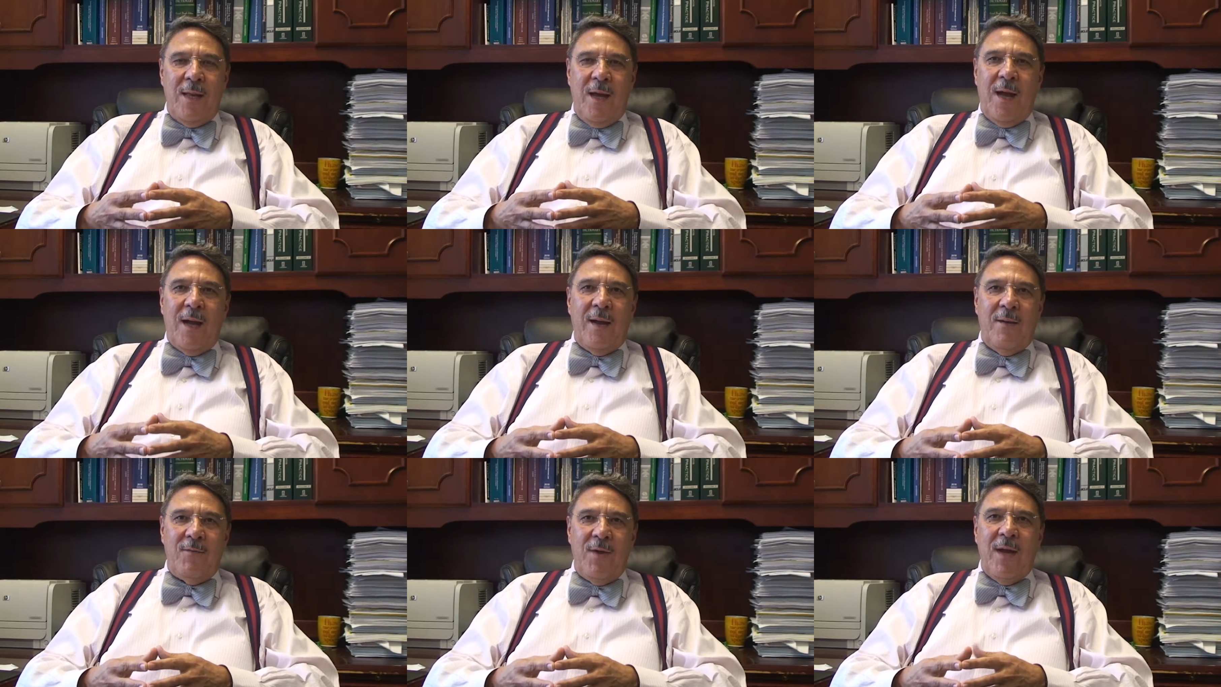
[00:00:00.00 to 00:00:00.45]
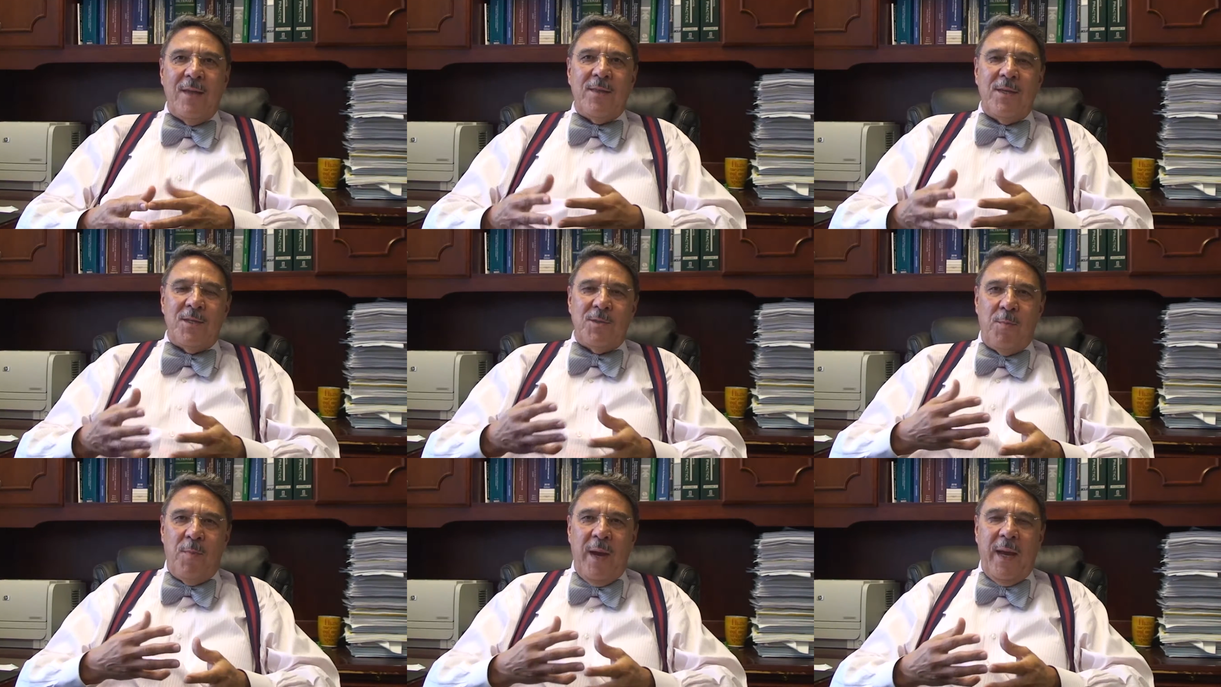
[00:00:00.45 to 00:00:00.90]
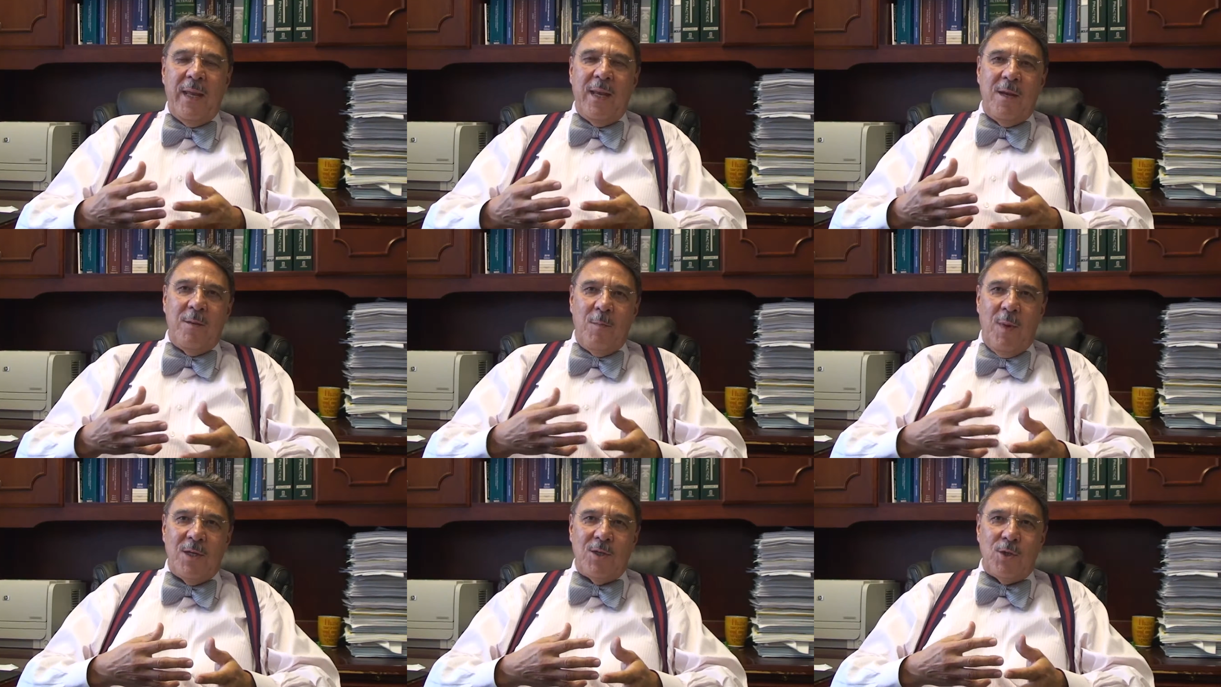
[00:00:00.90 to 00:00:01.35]
Doc, I've got this pain
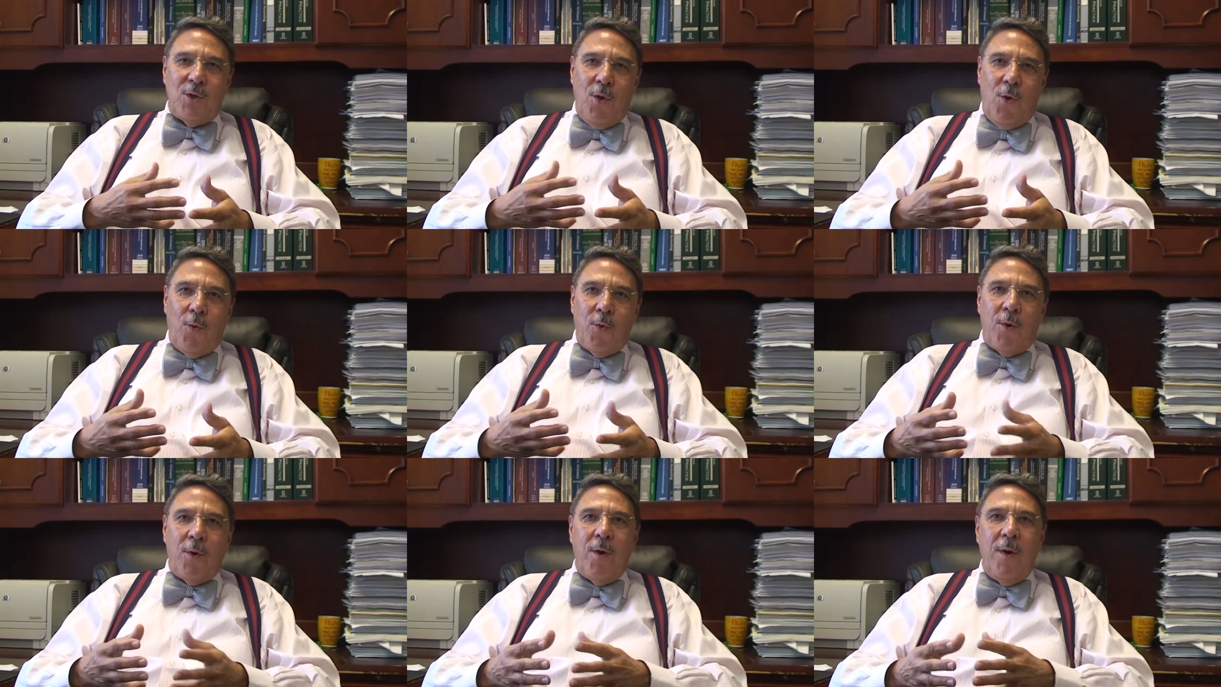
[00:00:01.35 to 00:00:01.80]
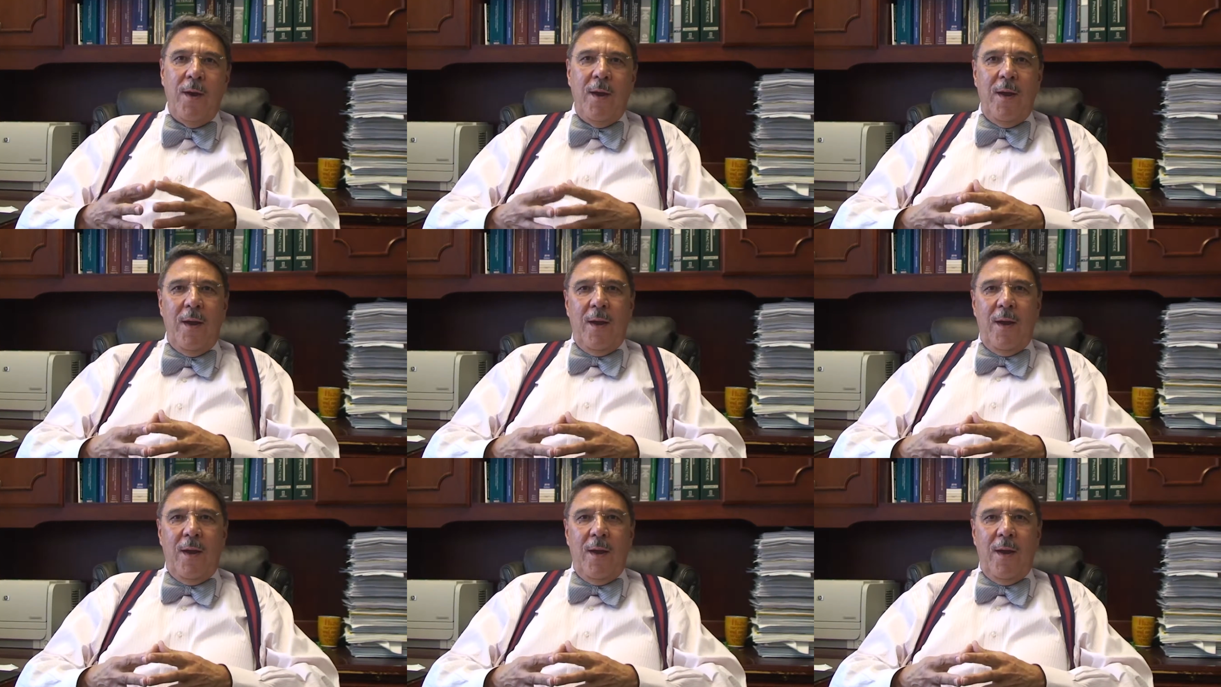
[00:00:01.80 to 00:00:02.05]
in my shoulder,